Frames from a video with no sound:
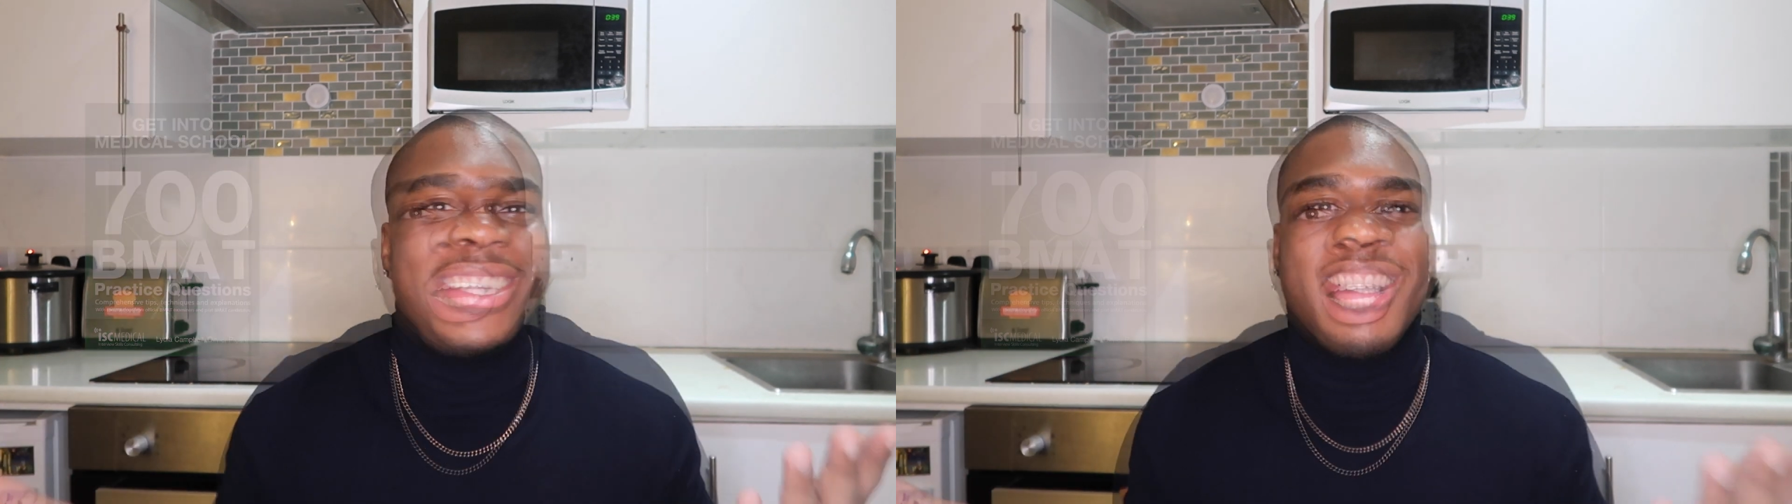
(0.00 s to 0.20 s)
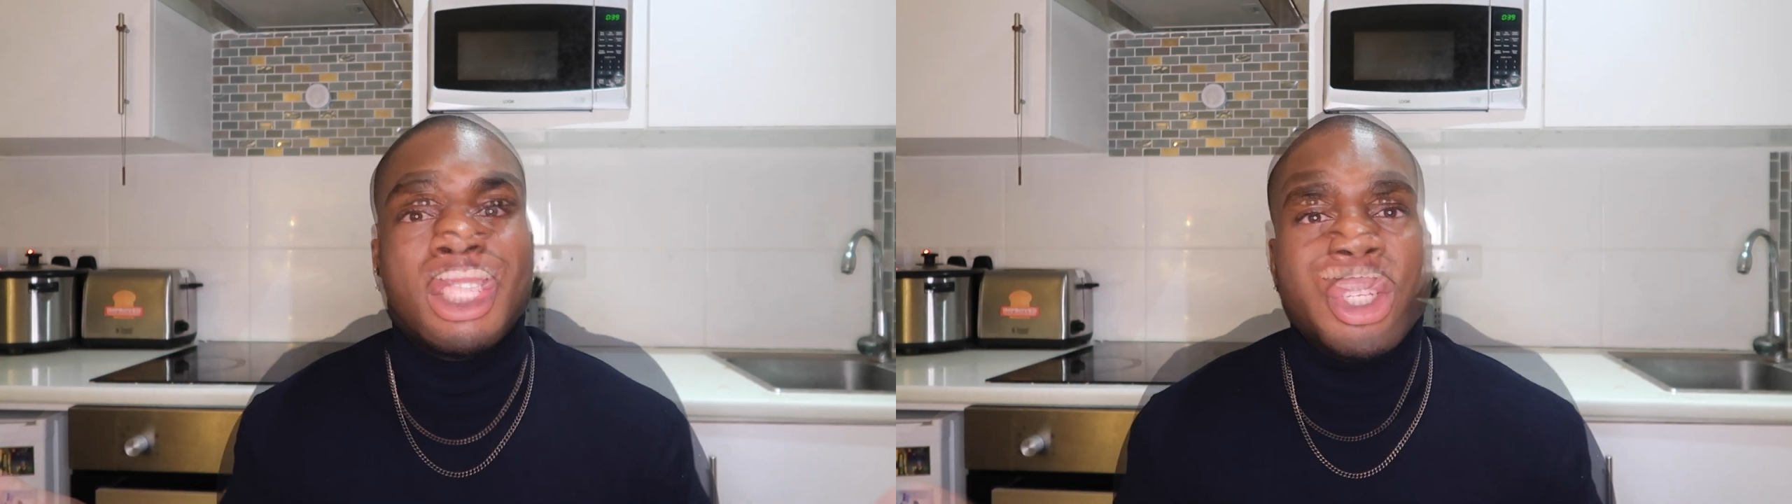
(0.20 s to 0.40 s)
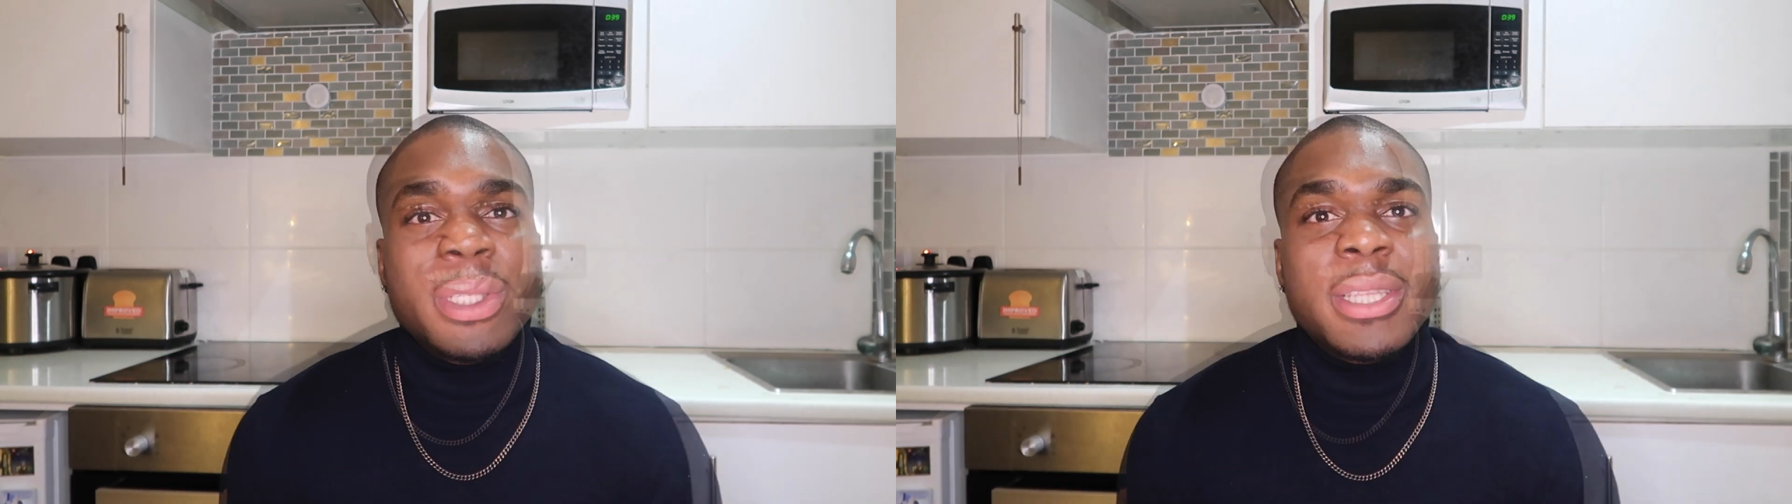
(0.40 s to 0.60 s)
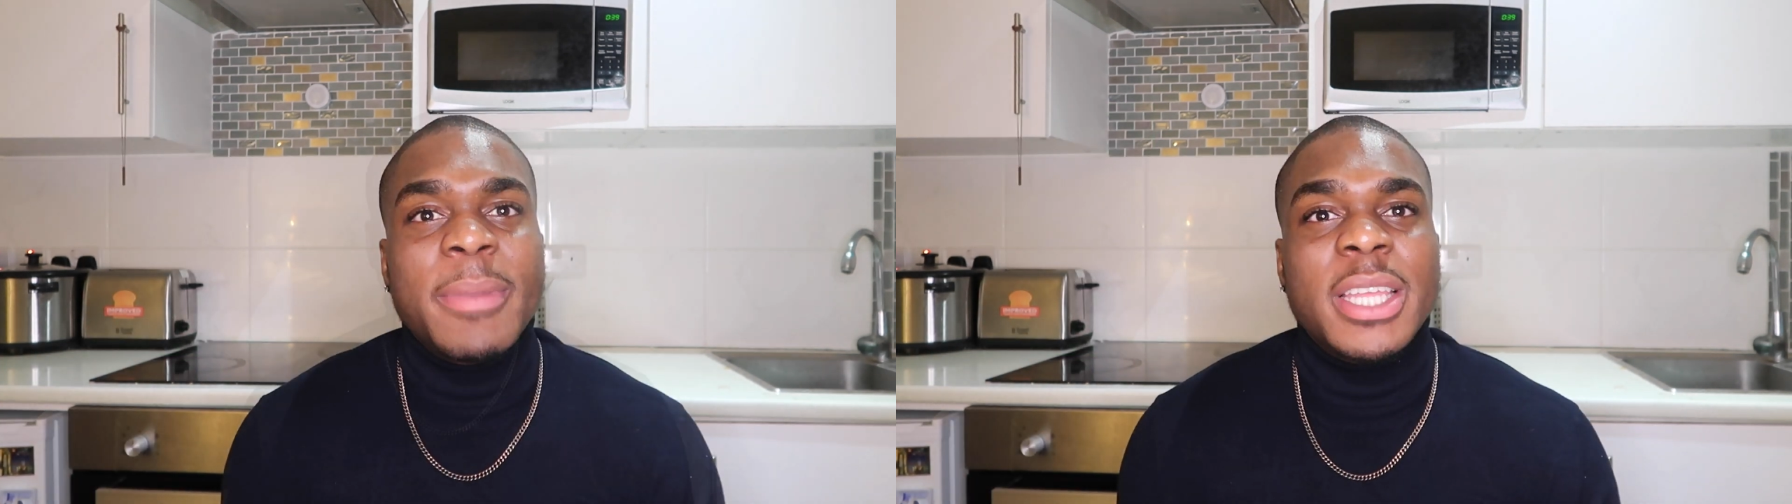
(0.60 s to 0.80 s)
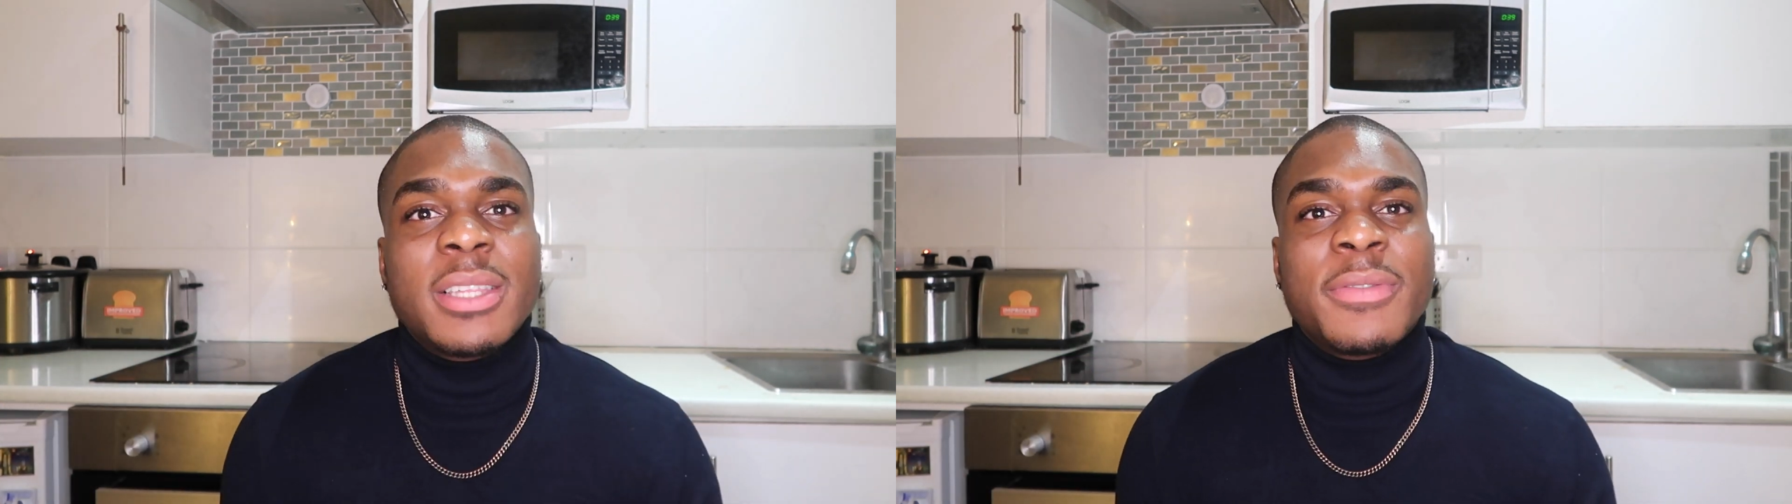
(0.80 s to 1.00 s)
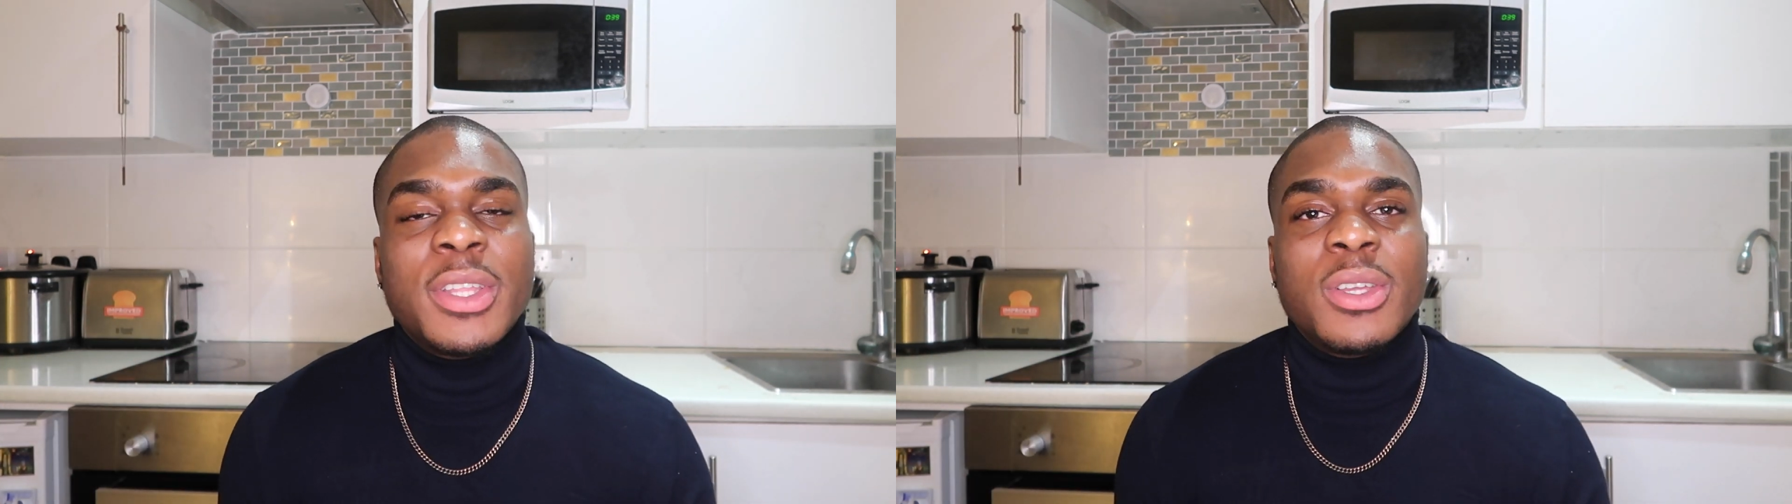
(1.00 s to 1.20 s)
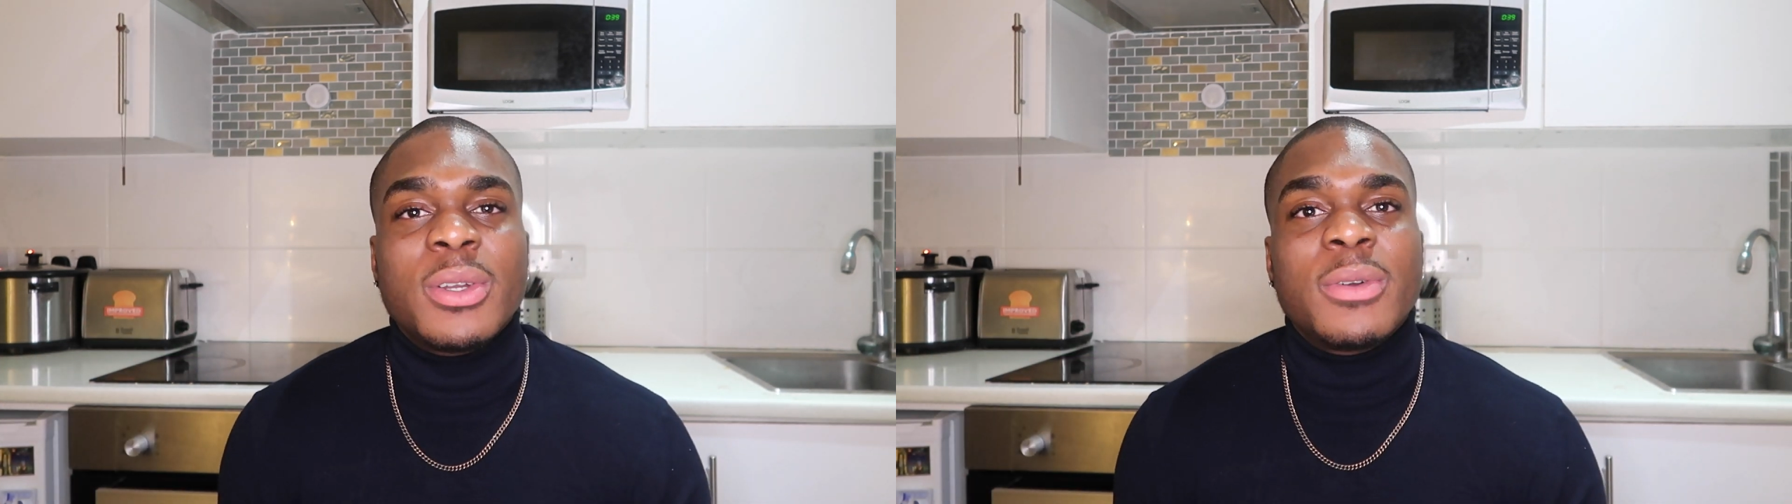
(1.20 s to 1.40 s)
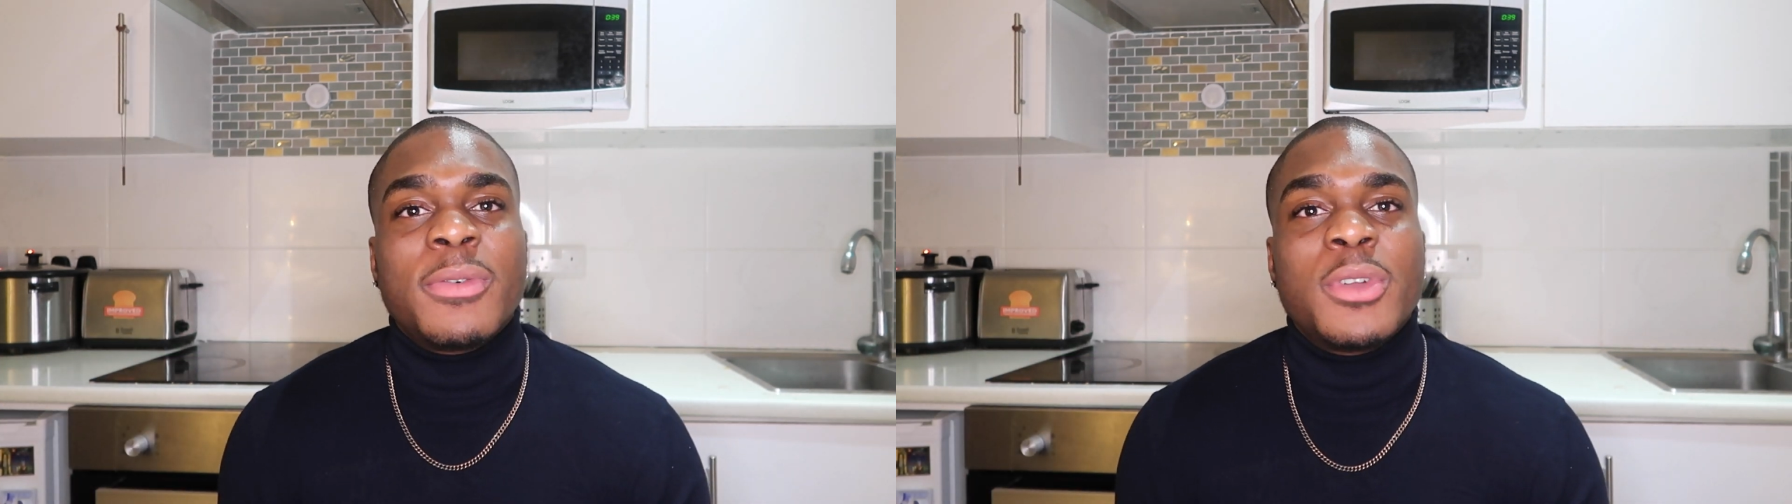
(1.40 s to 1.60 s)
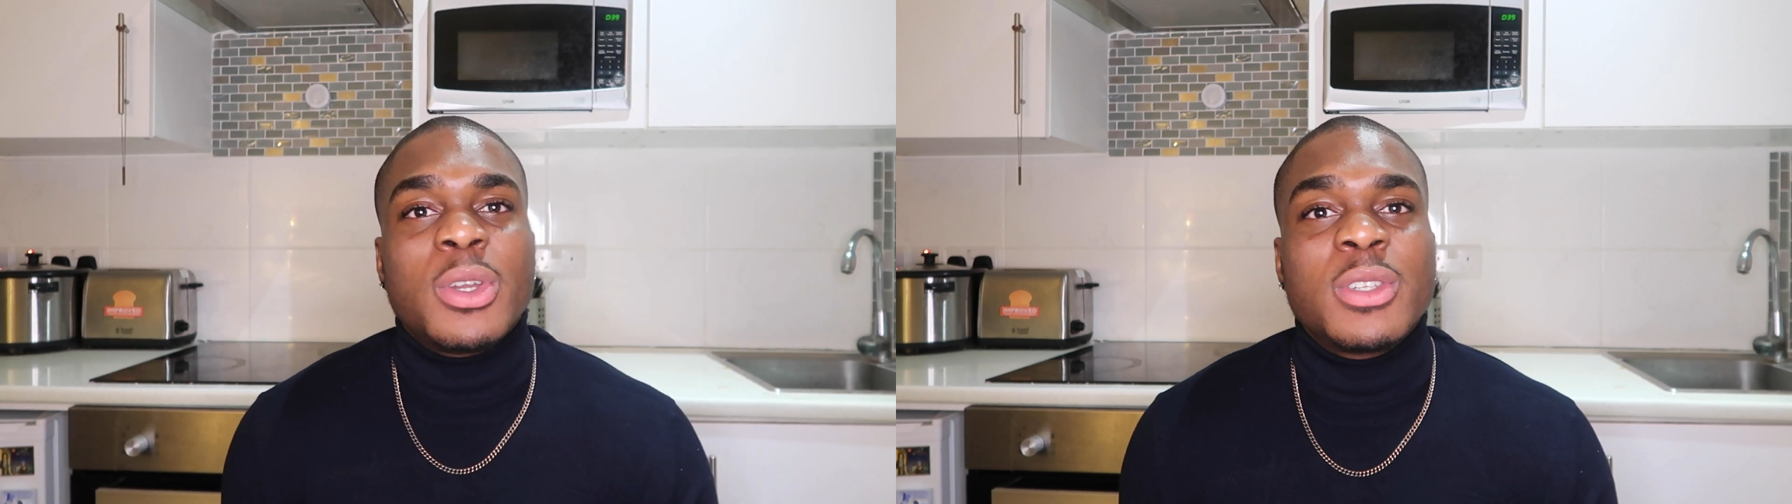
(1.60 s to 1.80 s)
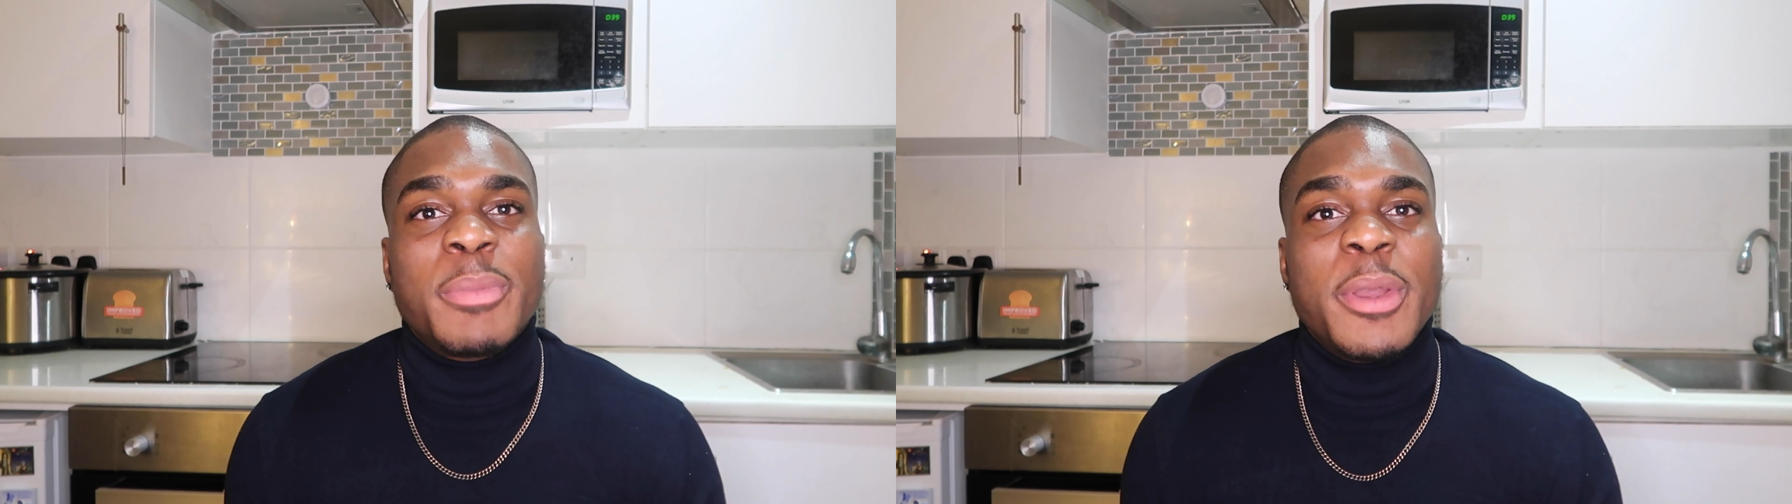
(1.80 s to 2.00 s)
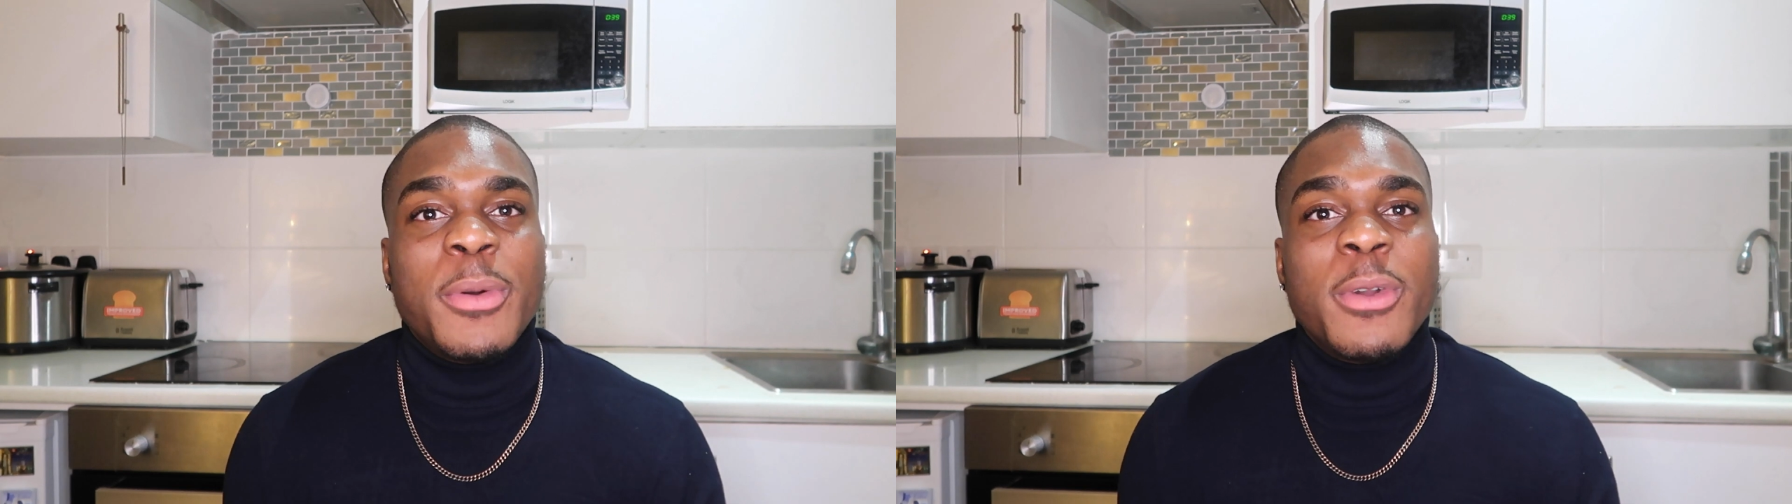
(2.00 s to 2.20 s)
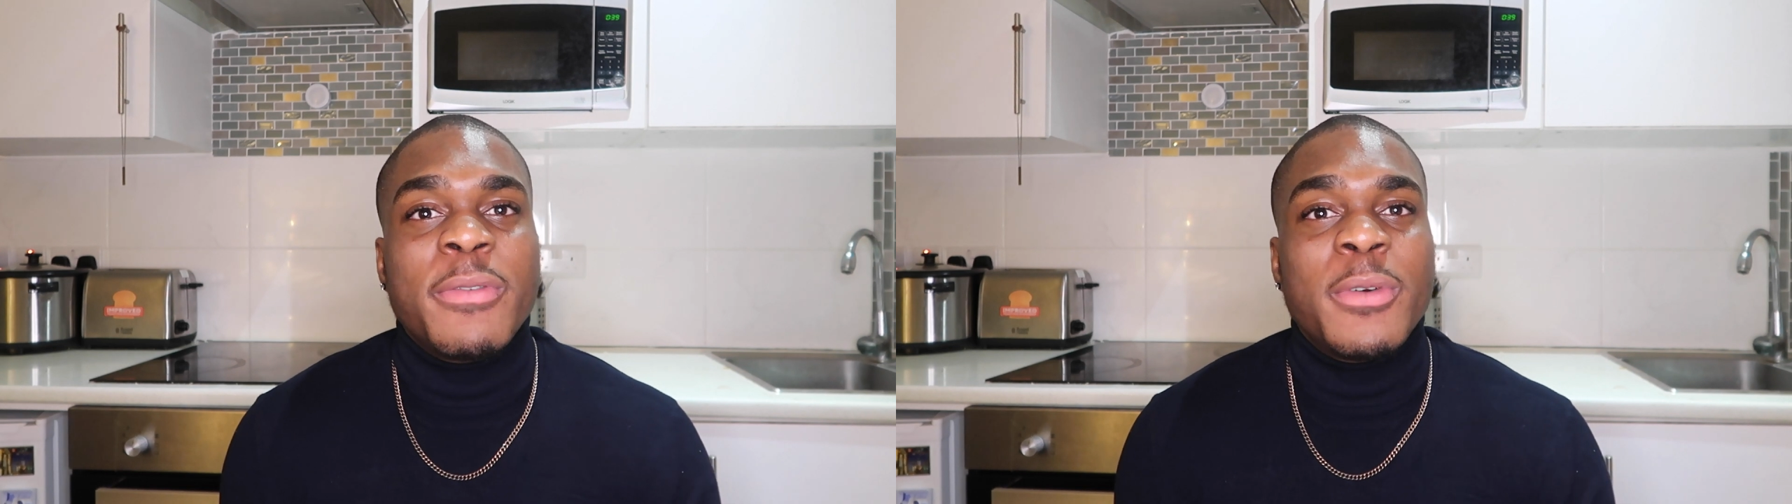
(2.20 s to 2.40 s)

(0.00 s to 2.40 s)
I chose to make this video for those people who